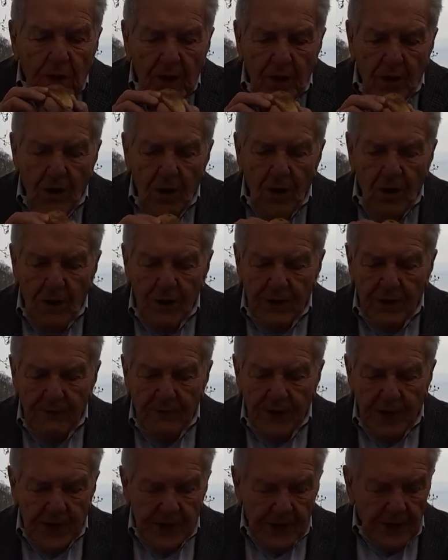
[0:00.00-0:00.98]
or
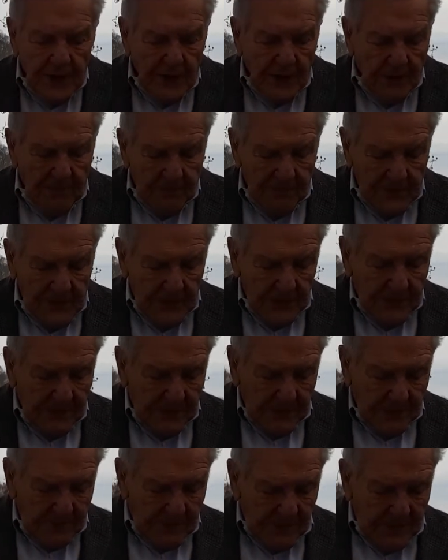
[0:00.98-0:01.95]
even a dove that
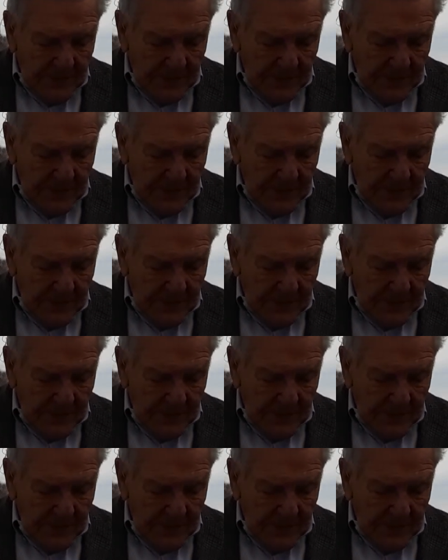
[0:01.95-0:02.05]
can